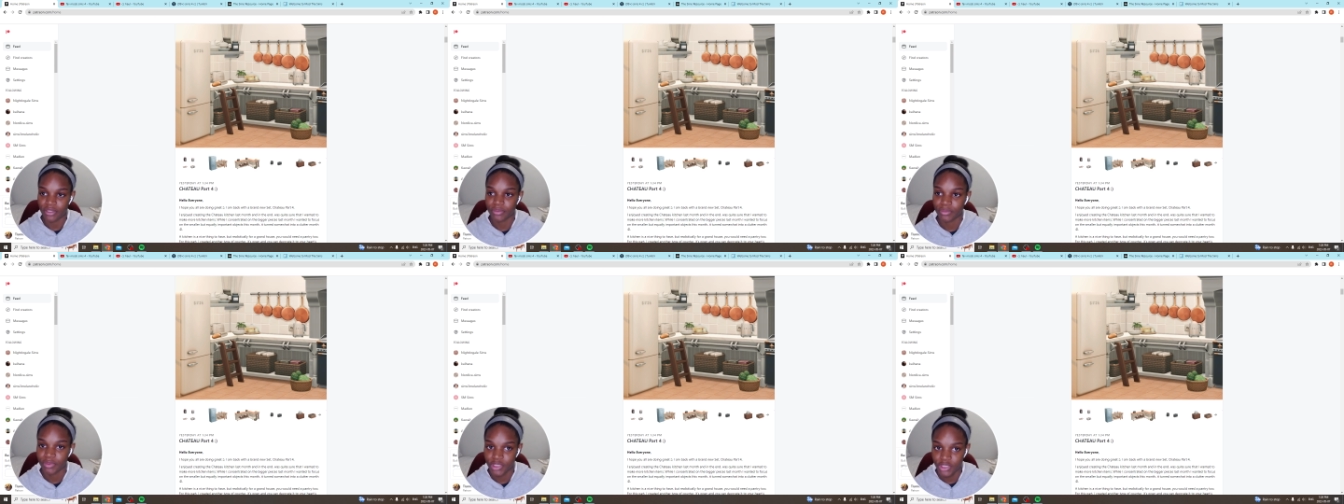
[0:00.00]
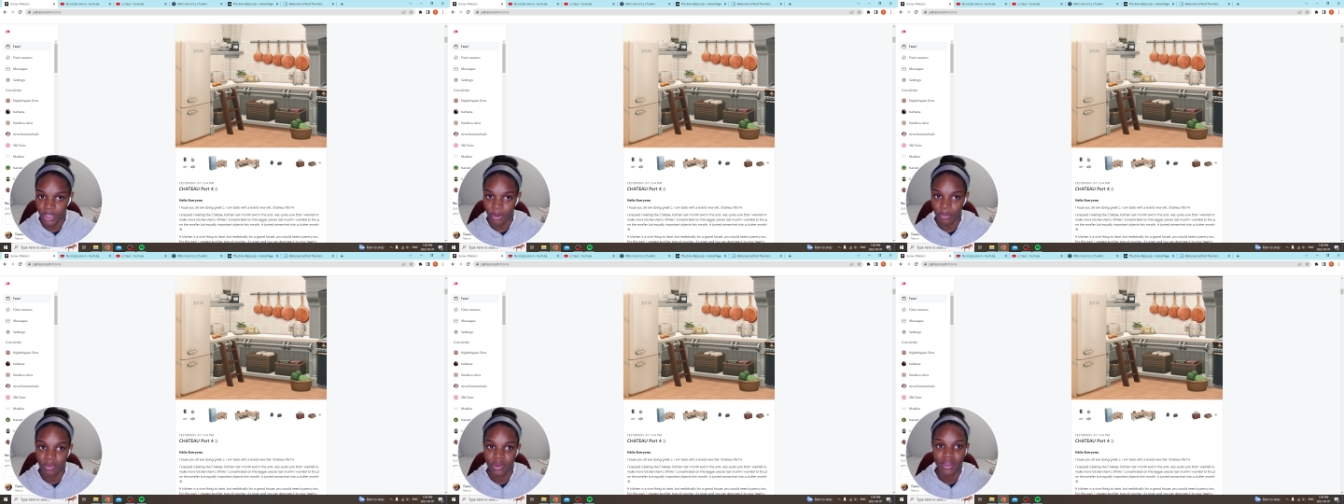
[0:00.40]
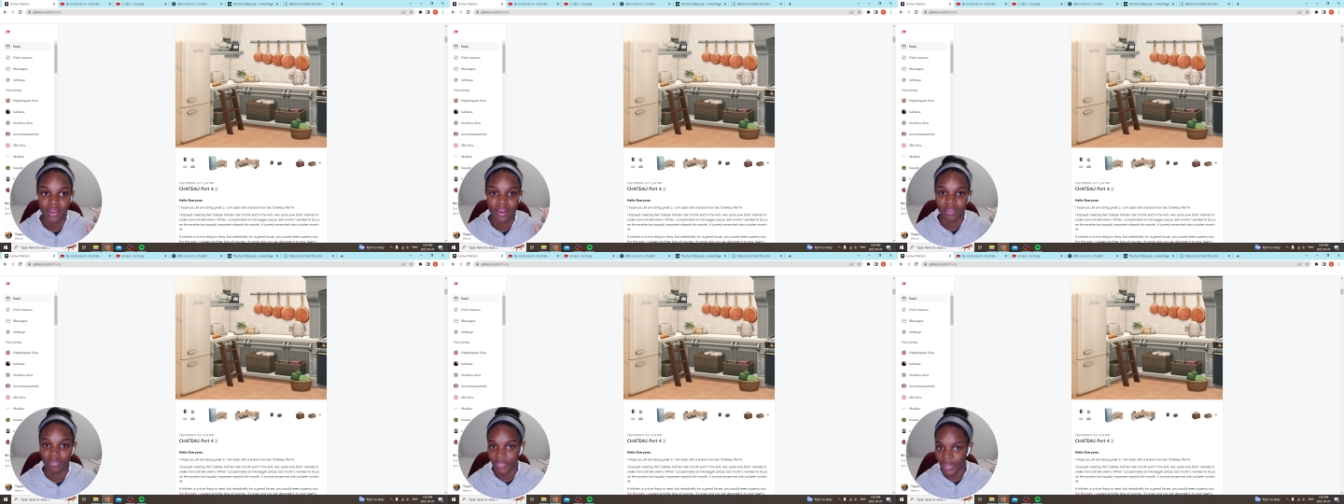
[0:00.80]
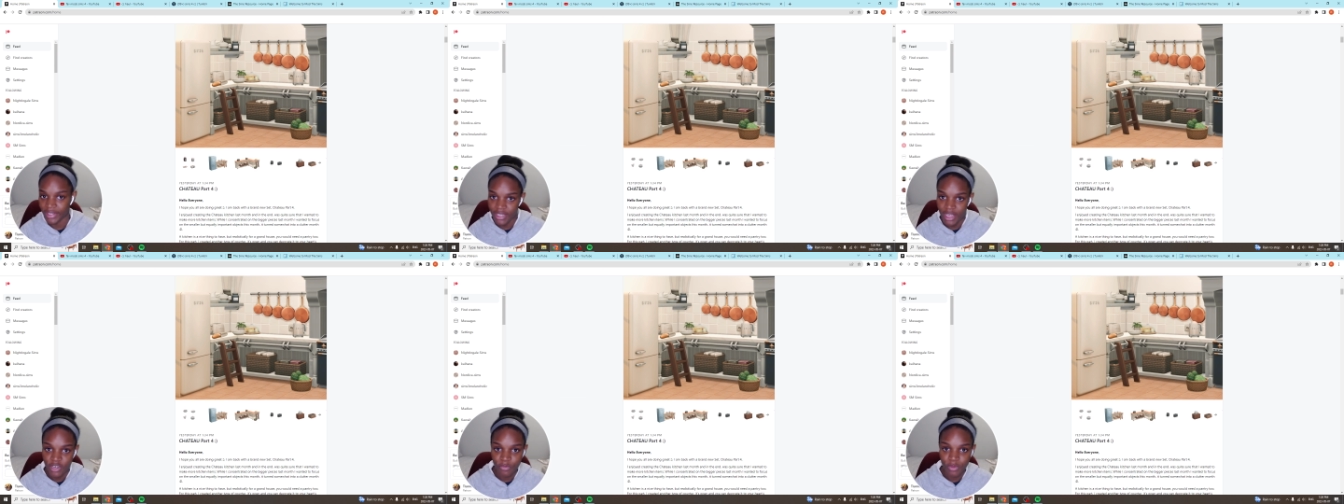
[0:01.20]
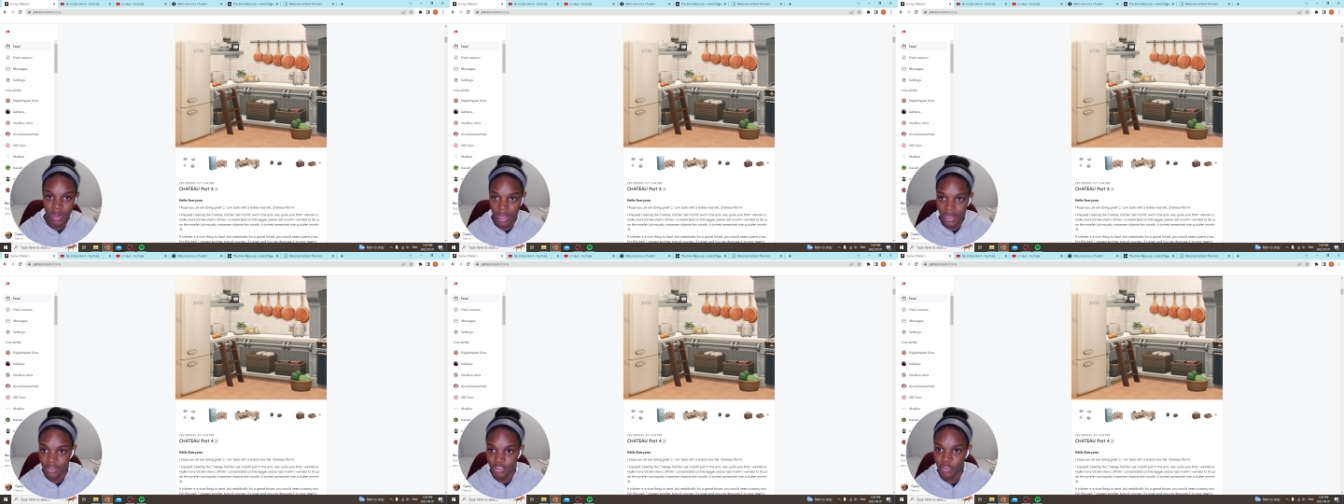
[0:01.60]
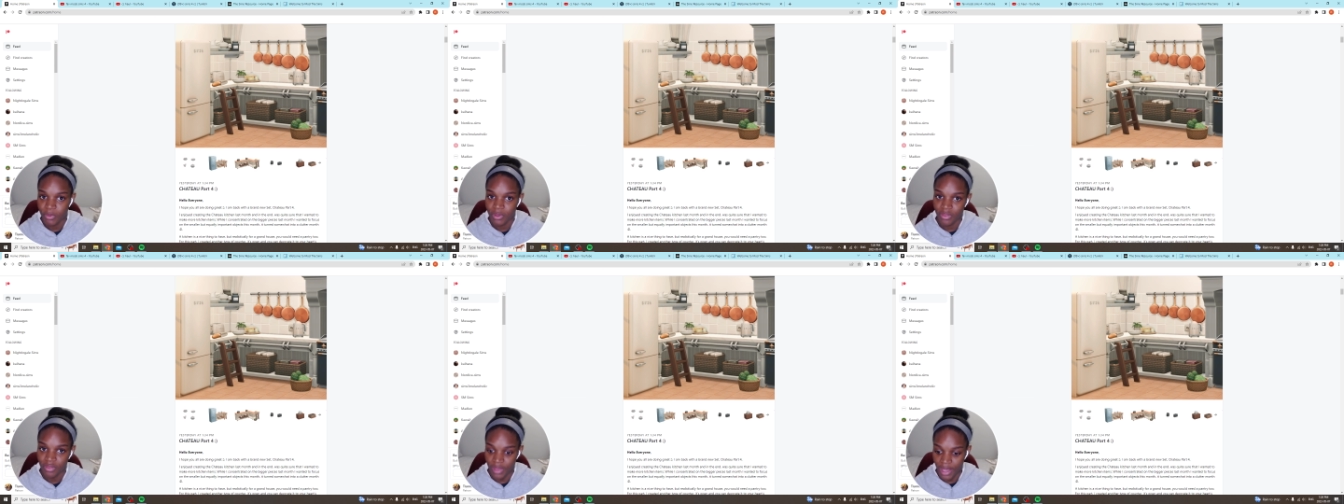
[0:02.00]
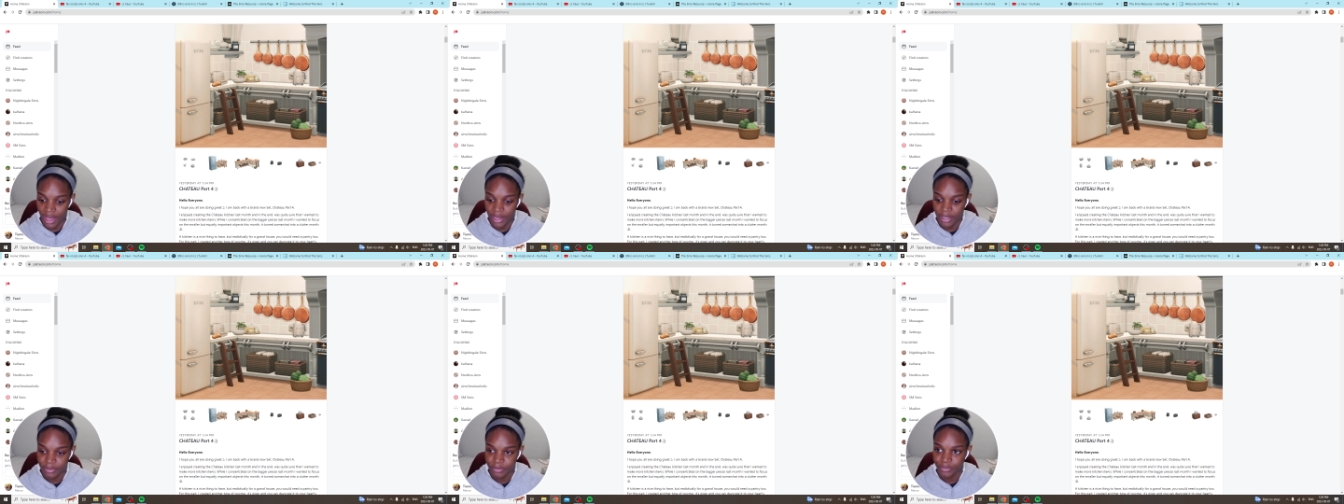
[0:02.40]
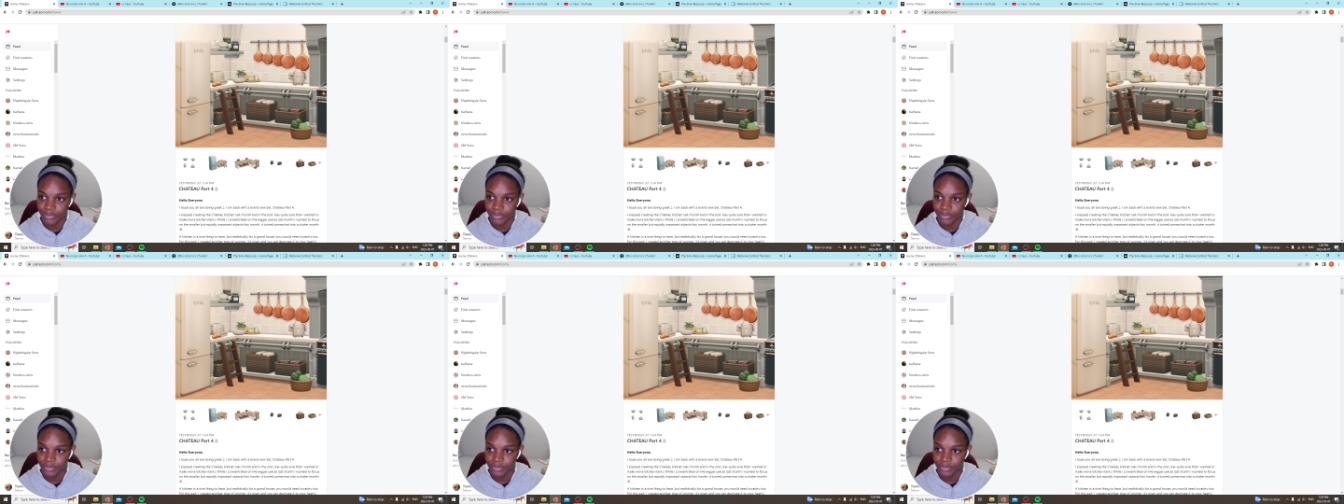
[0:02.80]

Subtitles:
So that's kind of what I do with that.